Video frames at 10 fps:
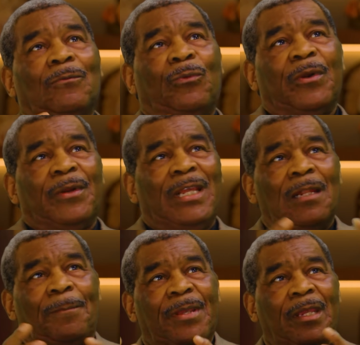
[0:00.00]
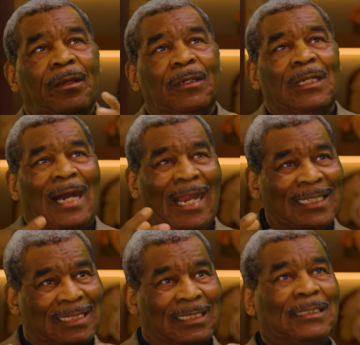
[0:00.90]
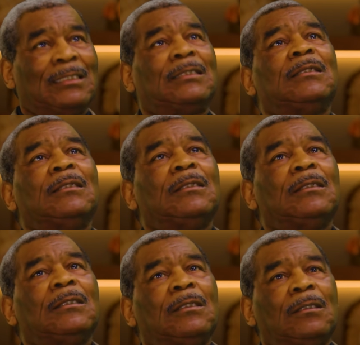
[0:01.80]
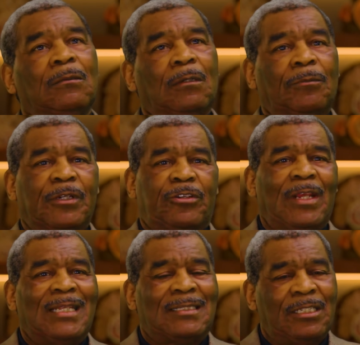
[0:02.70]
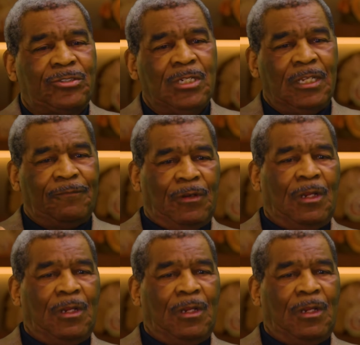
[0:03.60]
we're in a period, I think, where we're transitioning